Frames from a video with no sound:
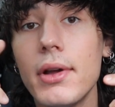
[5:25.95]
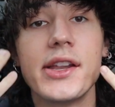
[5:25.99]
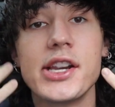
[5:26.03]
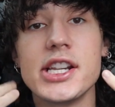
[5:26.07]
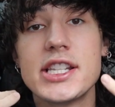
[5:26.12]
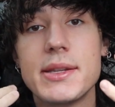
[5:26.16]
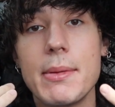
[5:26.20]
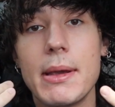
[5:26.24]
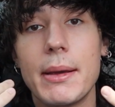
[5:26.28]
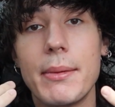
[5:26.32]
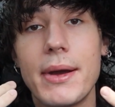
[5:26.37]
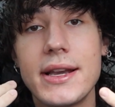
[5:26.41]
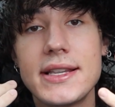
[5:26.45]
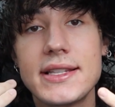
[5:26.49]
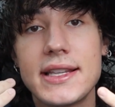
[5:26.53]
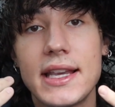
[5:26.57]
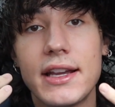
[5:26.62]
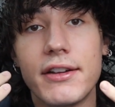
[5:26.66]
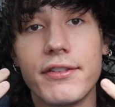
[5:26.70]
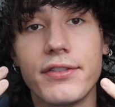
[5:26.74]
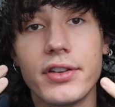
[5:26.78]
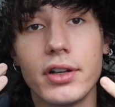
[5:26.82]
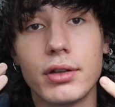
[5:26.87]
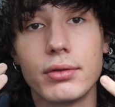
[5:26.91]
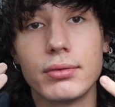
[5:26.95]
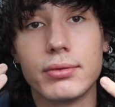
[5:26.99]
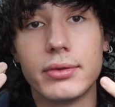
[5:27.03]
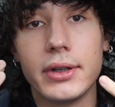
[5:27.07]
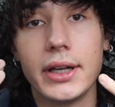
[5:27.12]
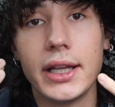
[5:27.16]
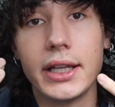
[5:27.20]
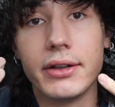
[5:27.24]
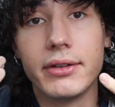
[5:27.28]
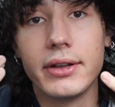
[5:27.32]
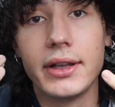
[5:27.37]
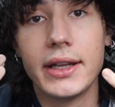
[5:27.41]
They just make my skin feel
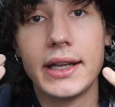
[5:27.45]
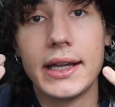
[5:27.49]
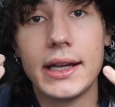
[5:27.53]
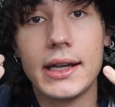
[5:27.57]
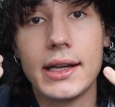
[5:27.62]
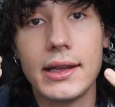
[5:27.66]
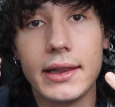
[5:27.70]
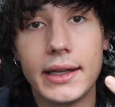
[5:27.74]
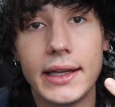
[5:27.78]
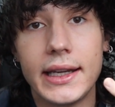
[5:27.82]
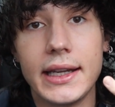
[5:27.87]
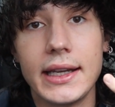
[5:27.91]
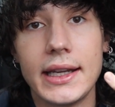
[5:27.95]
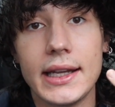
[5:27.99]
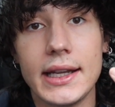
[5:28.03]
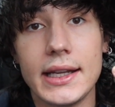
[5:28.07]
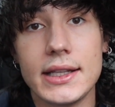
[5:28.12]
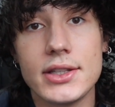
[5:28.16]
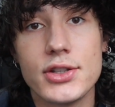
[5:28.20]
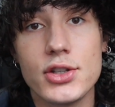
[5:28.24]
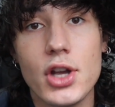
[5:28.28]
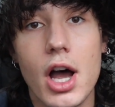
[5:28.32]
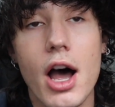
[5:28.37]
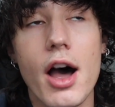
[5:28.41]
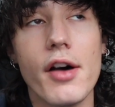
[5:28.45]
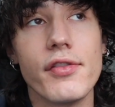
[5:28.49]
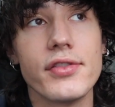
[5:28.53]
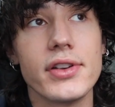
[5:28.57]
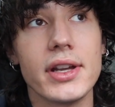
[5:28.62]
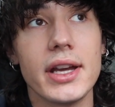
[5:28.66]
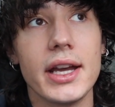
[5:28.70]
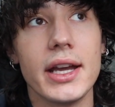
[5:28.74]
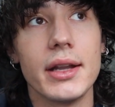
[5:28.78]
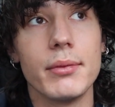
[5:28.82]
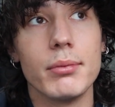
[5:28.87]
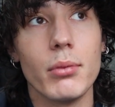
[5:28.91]
really, really clean and soft
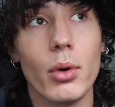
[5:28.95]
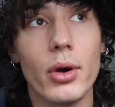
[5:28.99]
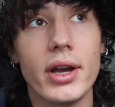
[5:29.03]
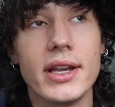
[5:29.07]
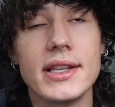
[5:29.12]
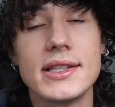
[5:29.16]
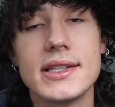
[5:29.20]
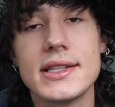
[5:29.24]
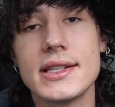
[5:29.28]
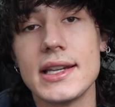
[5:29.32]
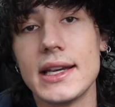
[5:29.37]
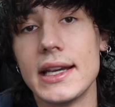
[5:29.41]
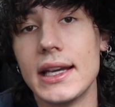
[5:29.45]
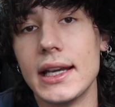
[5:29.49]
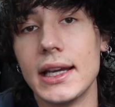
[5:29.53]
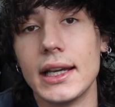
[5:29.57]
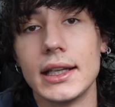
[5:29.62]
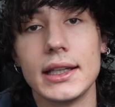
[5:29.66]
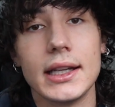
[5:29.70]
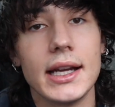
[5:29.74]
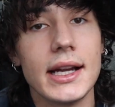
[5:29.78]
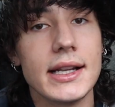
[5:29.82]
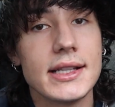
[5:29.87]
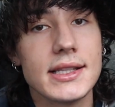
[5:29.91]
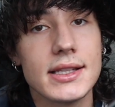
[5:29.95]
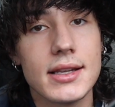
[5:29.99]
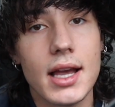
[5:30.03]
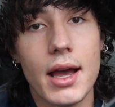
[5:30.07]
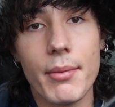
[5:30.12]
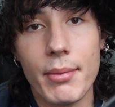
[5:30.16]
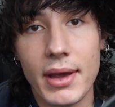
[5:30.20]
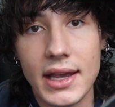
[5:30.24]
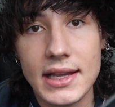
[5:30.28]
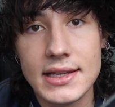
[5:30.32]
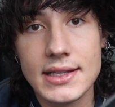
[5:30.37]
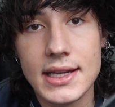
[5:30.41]
and moist and it's
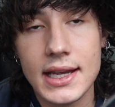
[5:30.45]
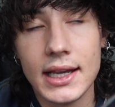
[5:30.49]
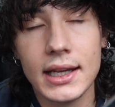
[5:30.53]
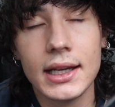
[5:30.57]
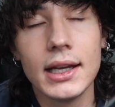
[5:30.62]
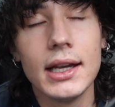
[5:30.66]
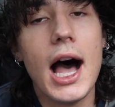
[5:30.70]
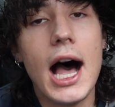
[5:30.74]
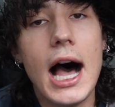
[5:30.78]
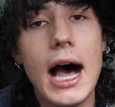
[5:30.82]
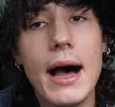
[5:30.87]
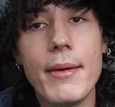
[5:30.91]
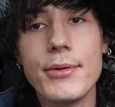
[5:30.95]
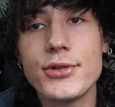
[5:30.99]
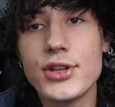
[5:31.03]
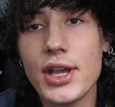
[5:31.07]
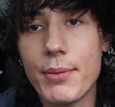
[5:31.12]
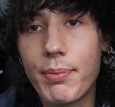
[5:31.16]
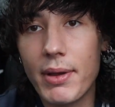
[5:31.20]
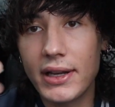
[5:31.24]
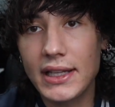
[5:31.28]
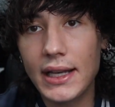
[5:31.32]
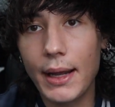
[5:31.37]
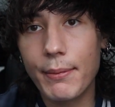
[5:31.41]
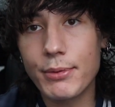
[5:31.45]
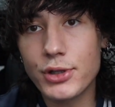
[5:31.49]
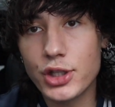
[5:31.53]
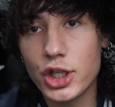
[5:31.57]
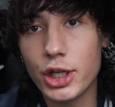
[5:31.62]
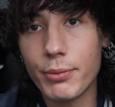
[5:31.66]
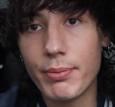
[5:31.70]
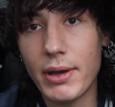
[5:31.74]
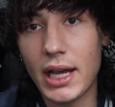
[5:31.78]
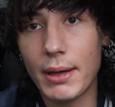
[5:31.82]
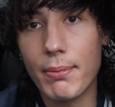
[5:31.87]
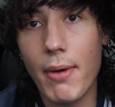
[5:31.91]
amazing. So I picked up
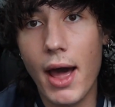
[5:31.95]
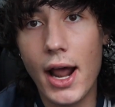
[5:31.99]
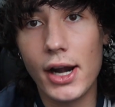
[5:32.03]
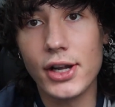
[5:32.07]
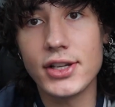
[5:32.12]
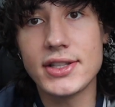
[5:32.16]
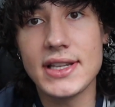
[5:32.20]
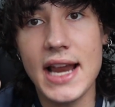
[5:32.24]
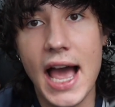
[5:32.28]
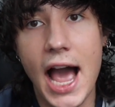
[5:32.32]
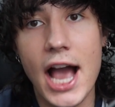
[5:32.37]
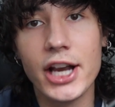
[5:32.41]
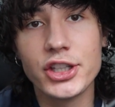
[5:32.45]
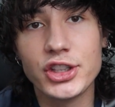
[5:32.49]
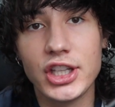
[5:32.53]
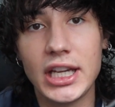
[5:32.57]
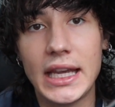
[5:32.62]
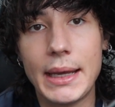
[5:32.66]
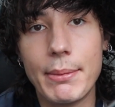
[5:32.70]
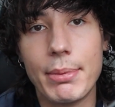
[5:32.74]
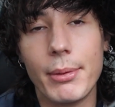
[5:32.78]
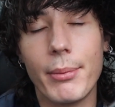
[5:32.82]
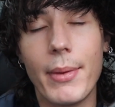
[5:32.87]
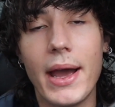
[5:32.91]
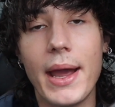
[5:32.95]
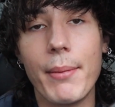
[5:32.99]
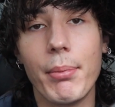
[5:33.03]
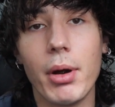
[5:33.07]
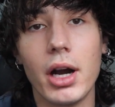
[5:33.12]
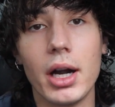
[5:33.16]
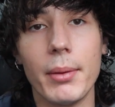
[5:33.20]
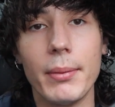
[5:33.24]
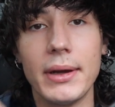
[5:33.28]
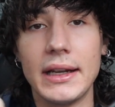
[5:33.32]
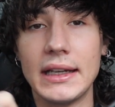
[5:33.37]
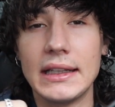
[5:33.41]
two big bottles to actually keep in my
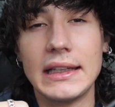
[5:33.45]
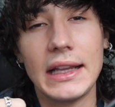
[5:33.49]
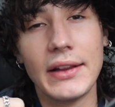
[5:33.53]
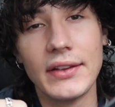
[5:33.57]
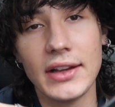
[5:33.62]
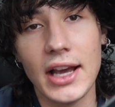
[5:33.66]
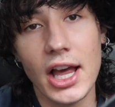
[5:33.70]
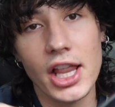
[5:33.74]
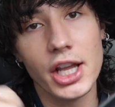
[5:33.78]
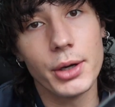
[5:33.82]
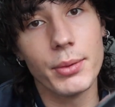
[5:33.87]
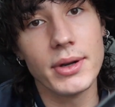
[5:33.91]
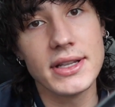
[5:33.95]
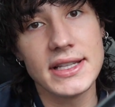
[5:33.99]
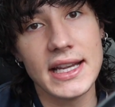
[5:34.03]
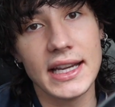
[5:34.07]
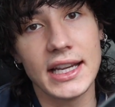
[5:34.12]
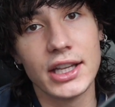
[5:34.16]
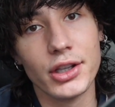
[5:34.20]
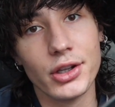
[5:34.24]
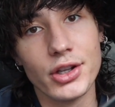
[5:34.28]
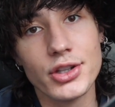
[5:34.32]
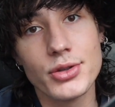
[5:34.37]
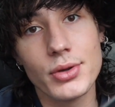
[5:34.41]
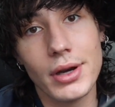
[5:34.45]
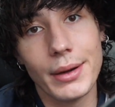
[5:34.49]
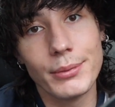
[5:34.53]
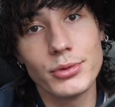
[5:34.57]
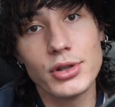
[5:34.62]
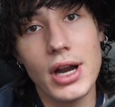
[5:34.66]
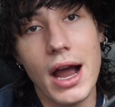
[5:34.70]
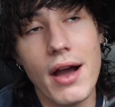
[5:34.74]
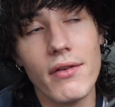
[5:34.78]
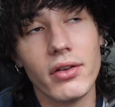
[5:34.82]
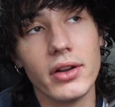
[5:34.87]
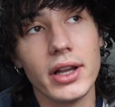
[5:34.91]
apartment and then the other ones I can use when I'm
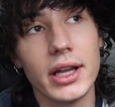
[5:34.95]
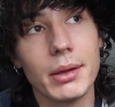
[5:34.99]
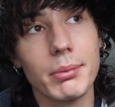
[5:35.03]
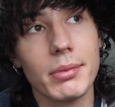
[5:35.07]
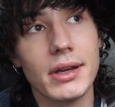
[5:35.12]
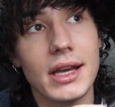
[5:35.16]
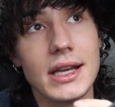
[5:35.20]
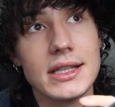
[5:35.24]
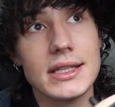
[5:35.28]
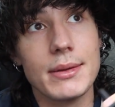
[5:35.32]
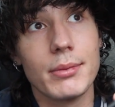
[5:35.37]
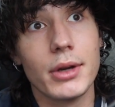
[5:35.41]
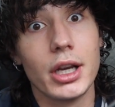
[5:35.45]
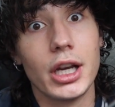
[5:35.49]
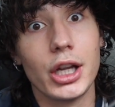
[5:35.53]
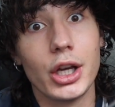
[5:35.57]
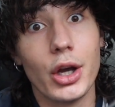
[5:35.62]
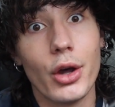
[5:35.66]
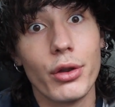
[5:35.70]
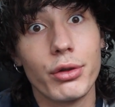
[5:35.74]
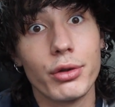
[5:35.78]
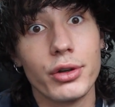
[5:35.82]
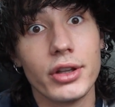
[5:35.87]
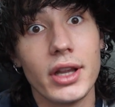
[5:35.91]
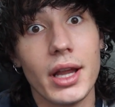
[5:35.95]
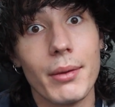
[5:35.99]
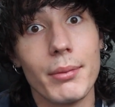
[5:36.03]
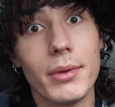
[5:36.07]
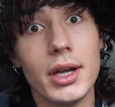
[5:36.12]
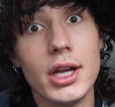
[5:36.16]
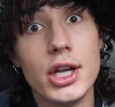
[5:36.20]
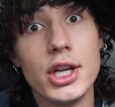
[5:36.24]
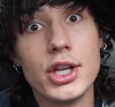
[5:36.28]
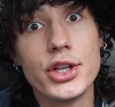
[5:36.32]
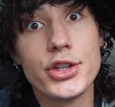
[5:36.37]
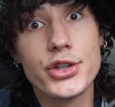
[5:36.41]
traveling because I'm gonna go through them
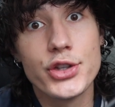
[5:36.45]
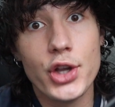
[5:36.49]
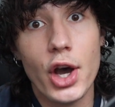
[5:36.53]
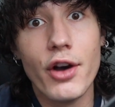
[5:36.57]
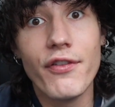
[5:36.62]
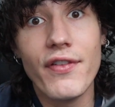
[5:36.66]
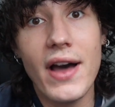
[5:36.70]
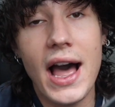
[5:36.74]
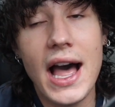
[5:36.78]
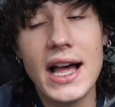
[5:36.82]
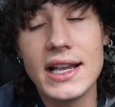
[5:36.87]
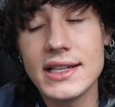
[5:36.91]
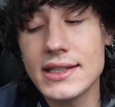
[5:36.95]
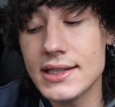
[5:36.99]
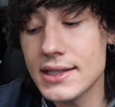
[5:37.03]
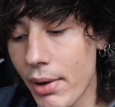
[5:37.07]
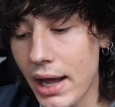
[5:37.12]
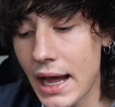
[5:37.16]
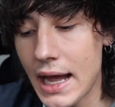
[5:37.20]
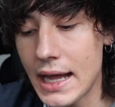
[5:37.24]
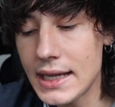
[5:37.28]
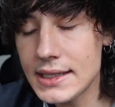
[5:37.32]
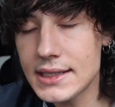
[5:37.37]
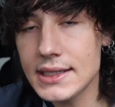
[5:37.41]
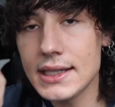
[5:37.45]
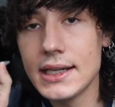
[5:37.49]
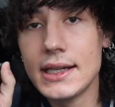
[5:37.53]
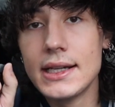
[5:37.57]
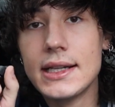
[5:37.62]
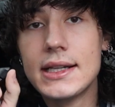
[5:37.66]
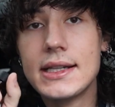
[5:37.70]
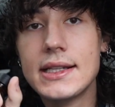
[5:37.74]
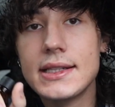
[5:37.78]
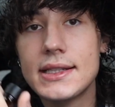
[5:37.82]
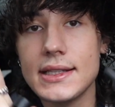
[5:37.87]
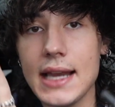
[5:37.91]
so fast. But
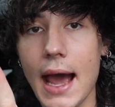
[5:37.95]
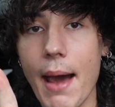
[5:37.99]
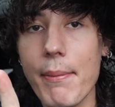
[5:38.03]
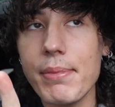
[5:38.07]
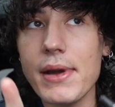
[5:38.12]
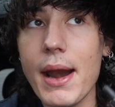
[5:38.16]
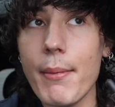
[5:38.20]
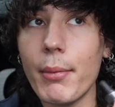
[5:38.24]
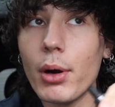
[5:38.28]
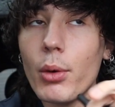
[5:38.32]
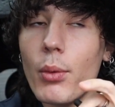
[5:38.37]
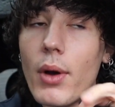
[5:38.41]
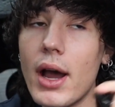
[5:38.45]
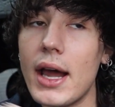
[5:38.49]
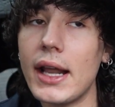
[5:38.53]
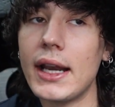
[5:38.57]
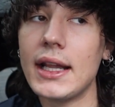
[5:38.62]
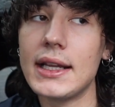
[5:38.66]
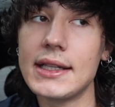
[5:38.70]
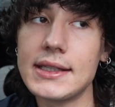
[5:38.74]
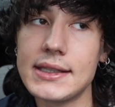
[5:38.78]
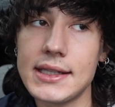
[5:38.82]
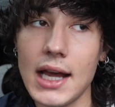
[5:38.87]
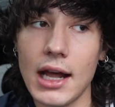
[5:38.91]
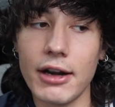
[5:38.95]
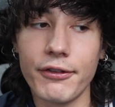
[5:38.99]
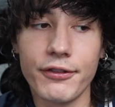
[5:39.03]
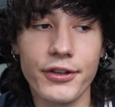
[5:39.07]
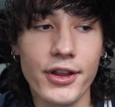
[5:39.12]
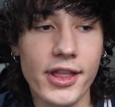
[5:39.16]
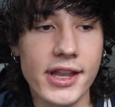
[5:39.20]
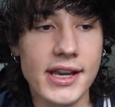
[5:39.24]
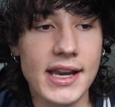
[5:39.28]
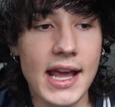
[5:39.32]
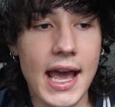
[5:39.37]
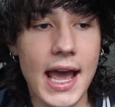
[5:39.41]
stop number one, done
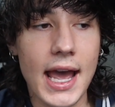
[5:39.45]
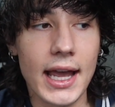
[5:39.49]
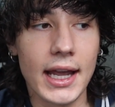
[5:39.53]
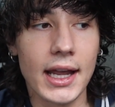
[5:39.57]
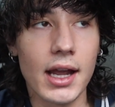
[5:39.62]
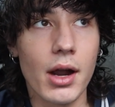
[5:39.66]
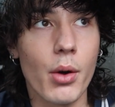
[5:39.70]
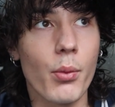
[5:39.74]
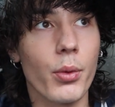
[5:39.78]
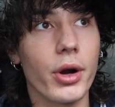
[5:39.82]
for the day.